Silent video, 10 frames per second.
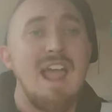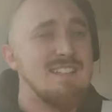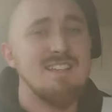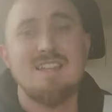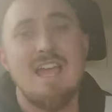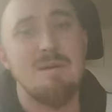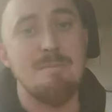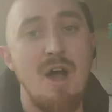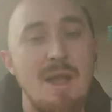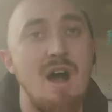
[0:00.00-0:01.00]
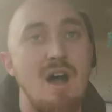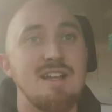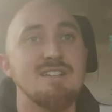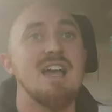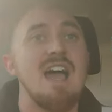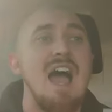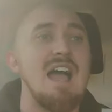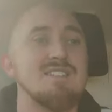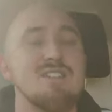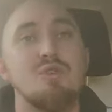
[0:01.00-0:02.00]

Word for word: it's the same in my eyes as